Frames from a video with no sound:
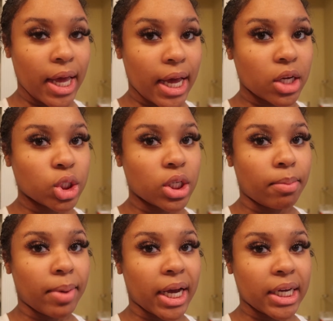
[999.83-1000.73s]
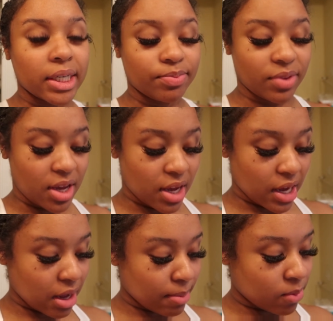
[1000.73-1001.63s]
Actually, I'm back.
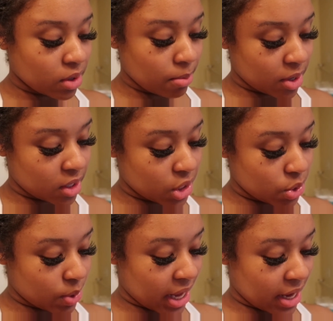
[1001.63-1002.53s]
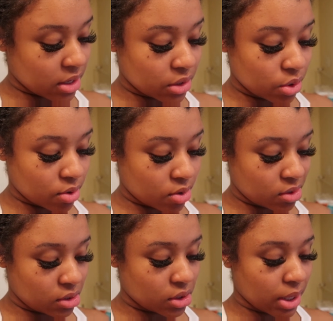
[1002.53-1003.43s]
I want to burn a new
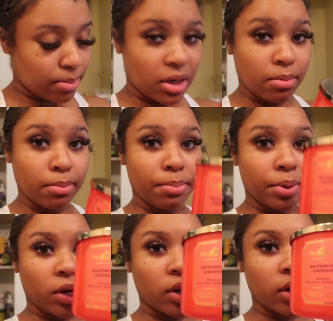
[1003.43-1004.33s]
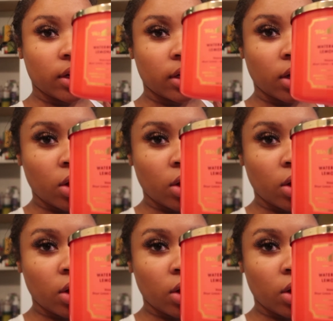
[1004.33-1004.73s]
candle, so I'm gonna burn